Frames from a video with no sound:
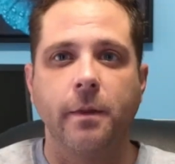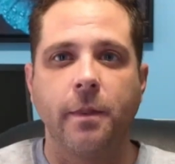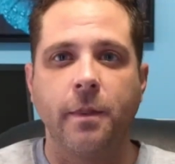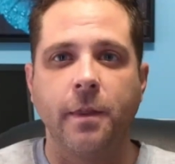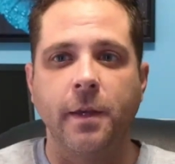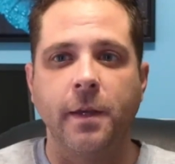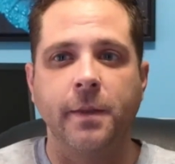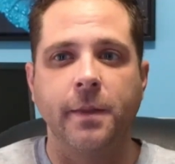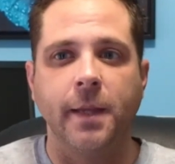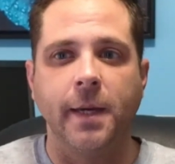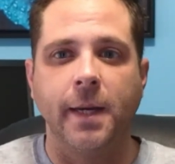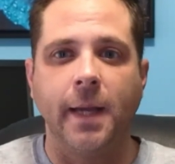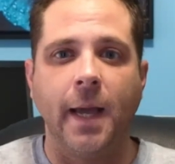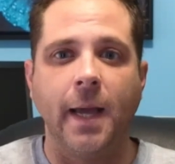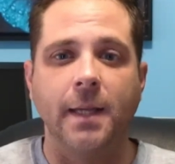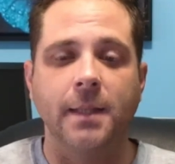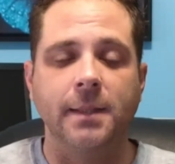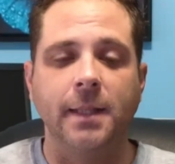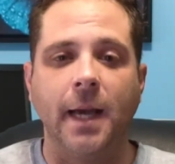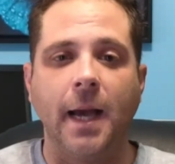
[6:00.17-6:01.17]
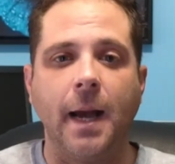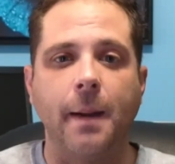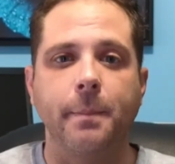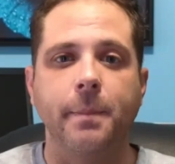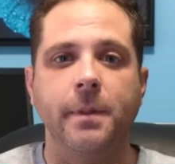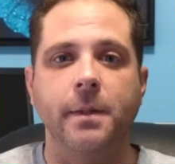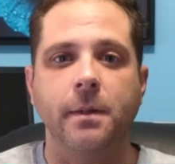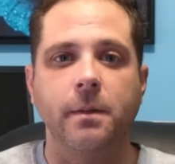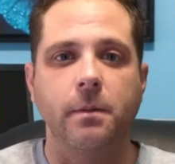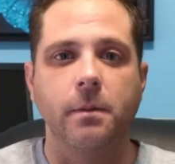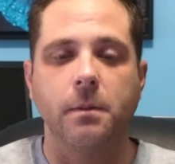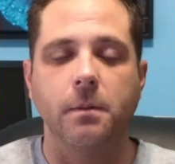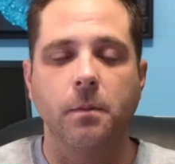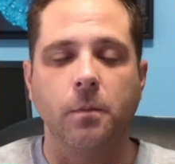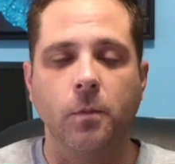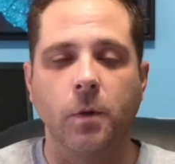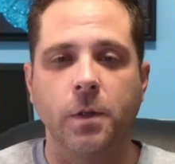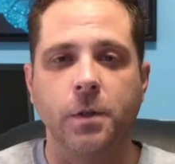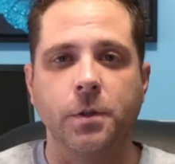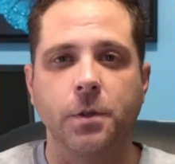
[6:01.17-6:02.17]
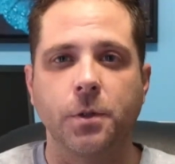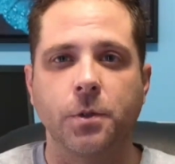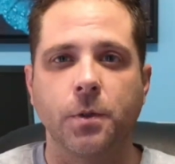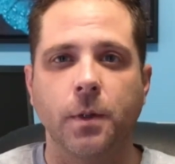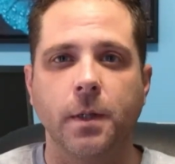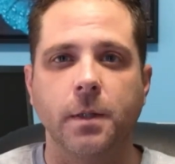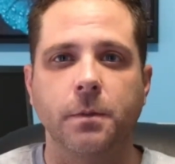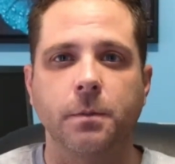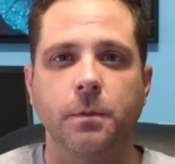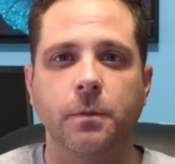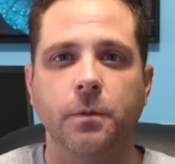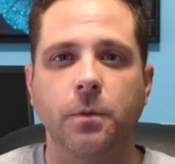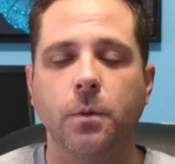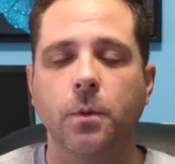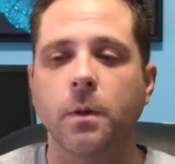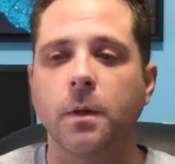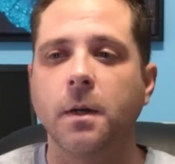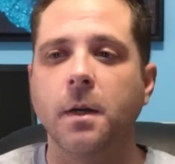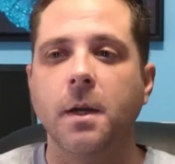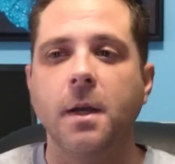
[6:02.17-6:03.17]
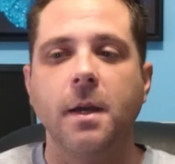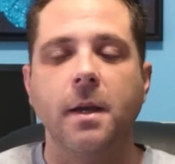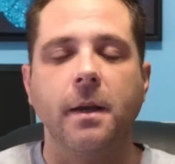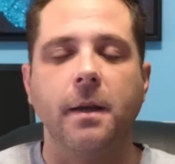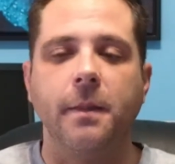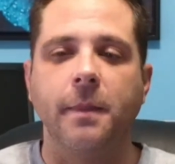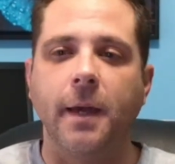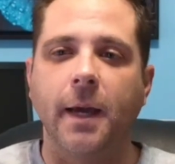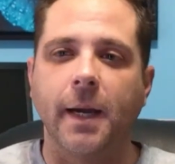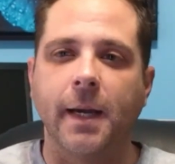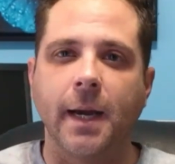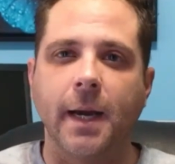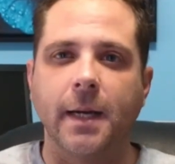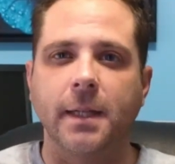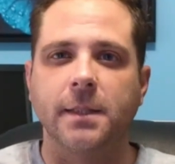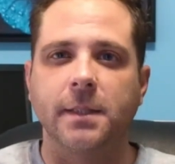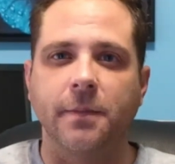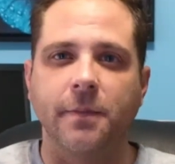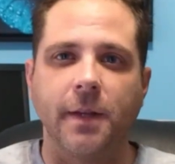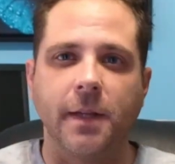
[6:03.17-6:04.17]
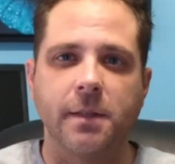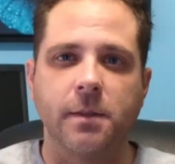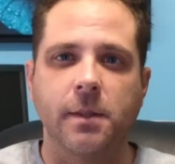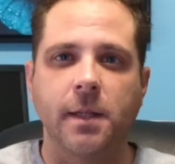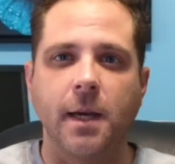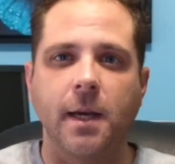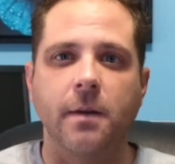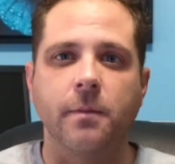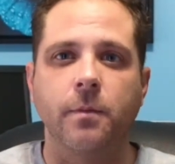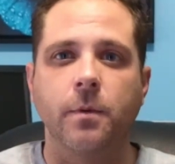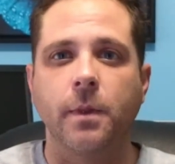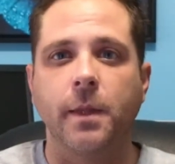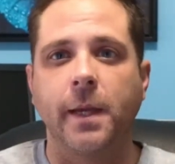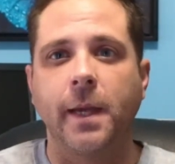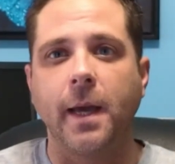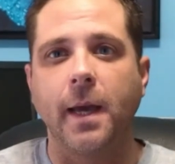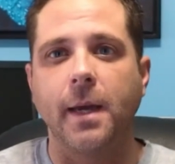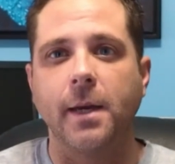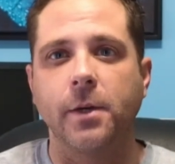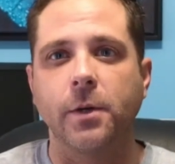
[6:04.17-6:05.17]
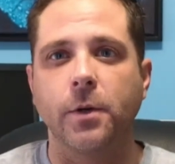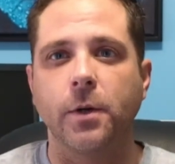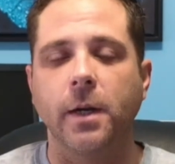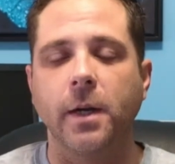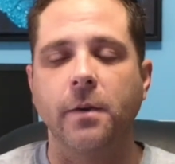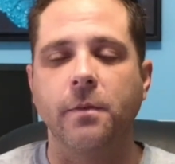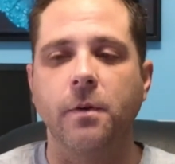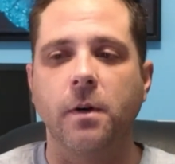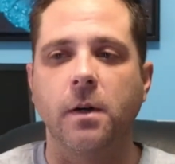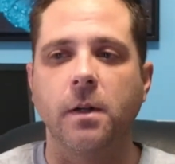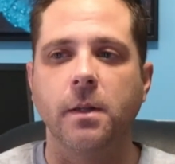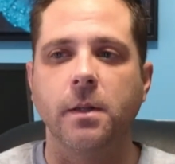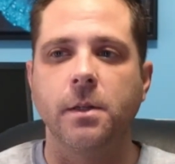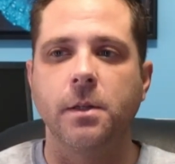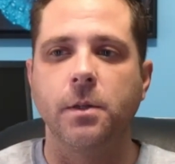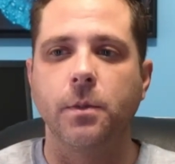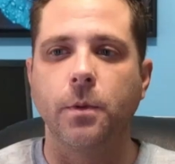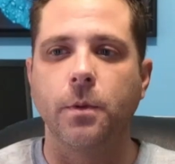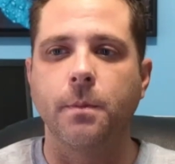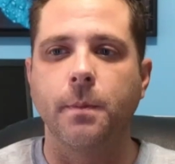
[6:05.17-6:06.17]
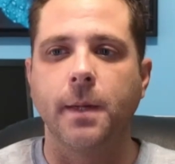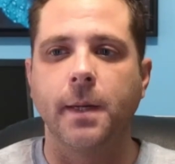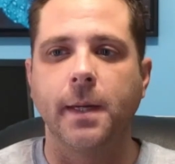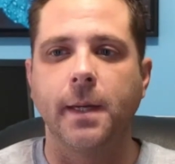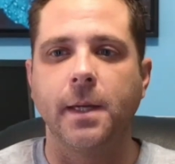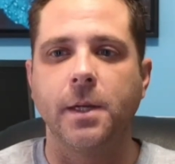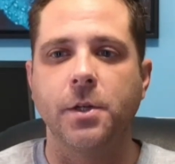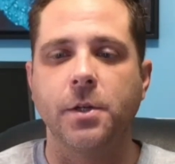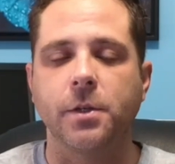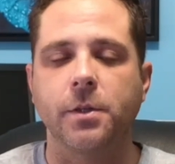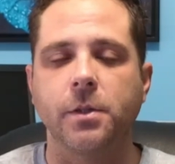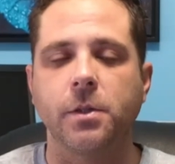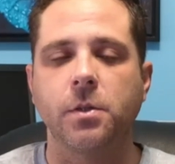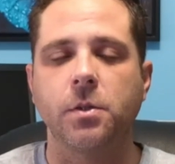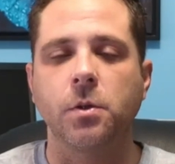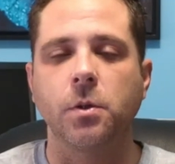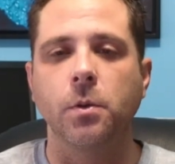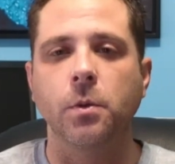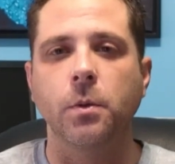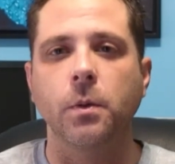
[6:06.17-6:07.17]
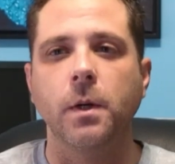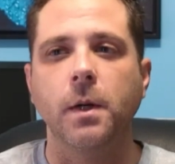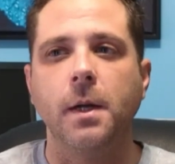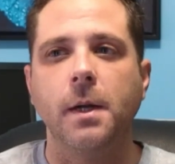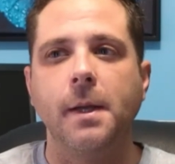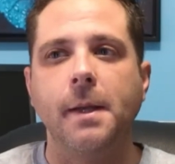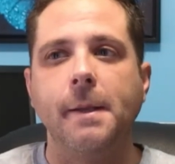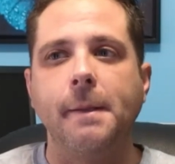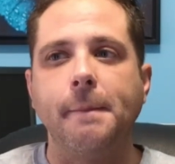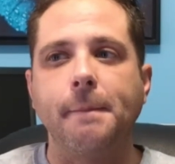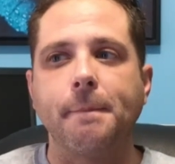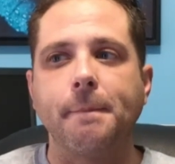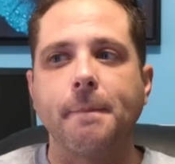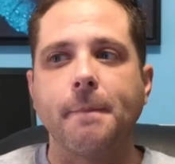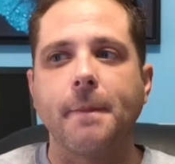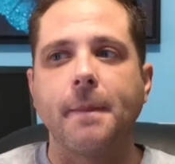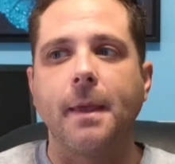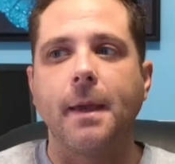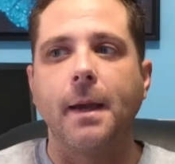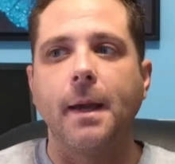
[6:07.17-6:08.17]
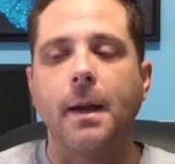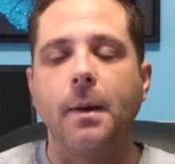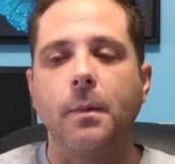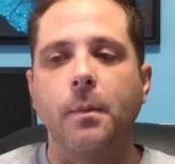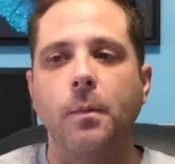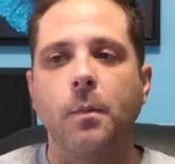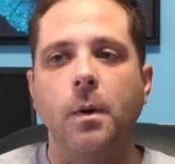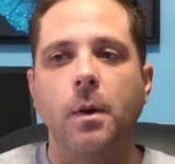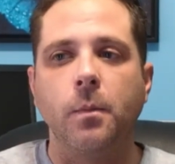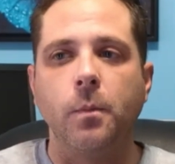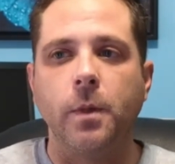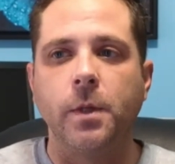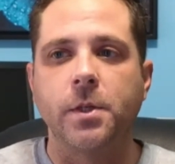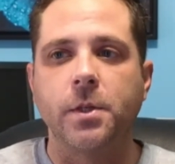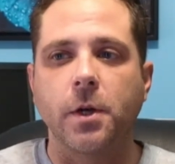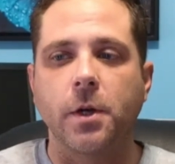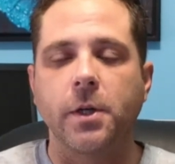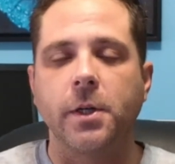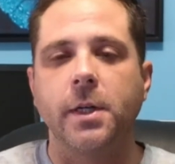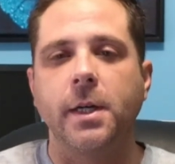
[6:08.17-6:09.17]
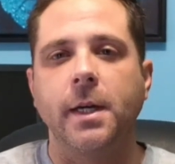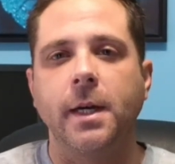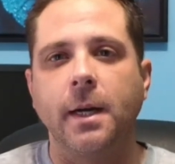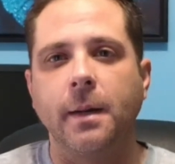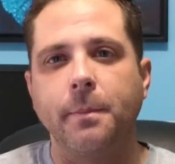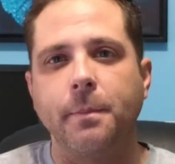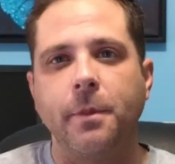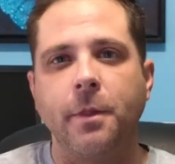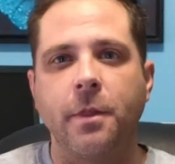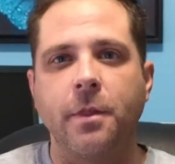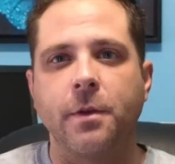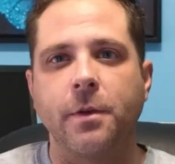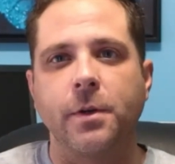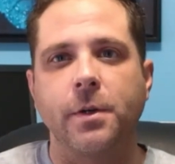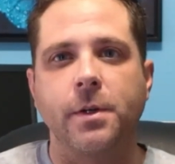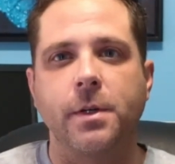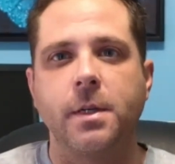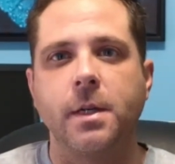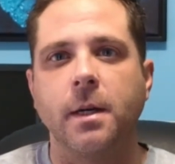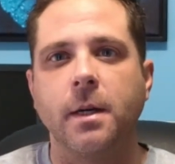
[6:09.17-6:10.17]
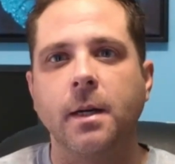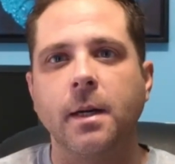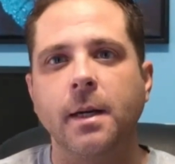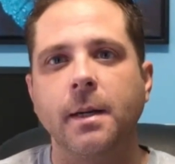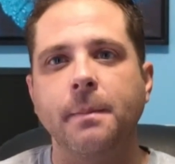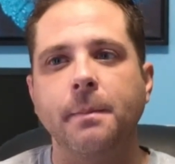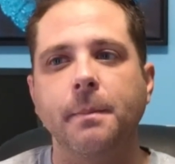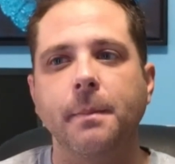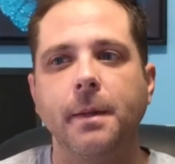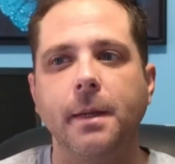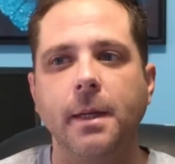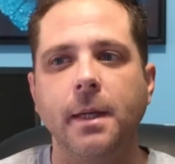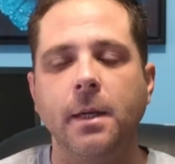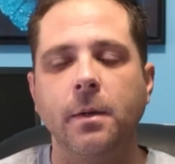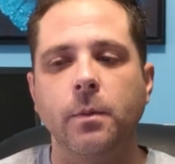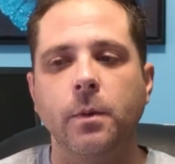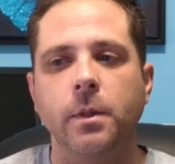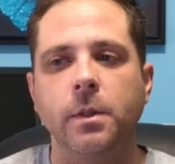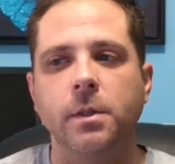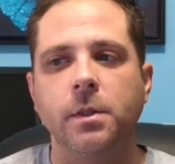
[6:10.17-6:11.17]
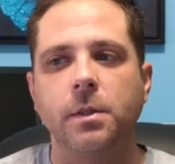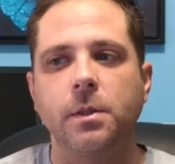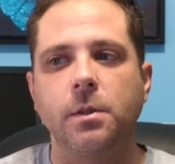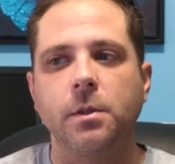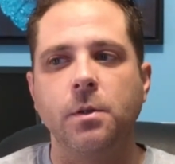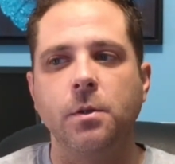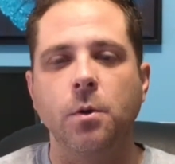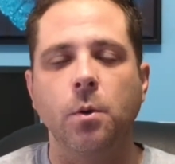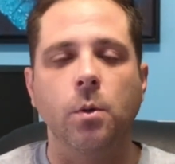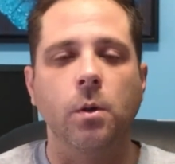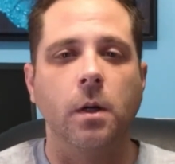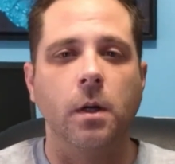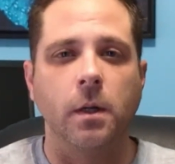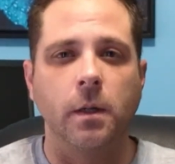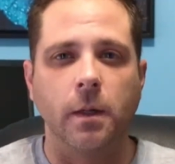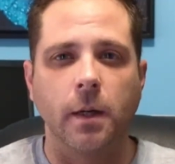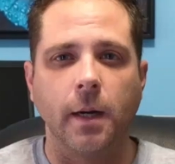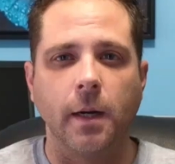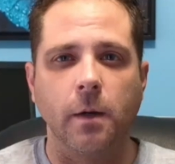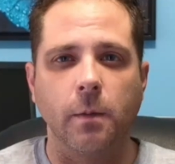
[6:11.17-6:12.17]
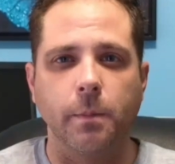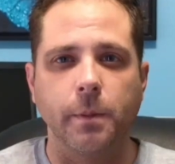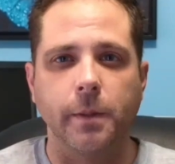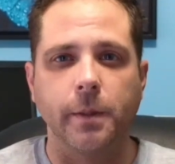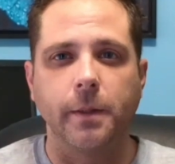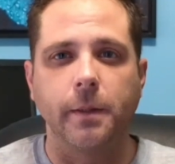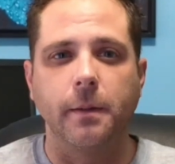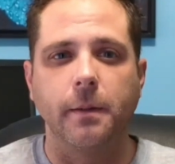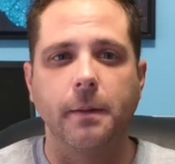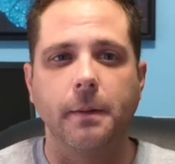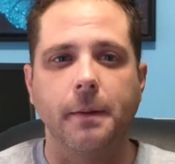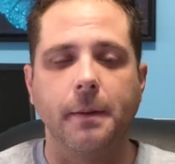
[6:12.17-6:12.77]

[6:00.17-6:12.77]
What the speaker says: thing that has happened once or twice before. That kind of stuff. That's kind of where the category I fall into with medications. So when we started it up the third time, it was no longer helping.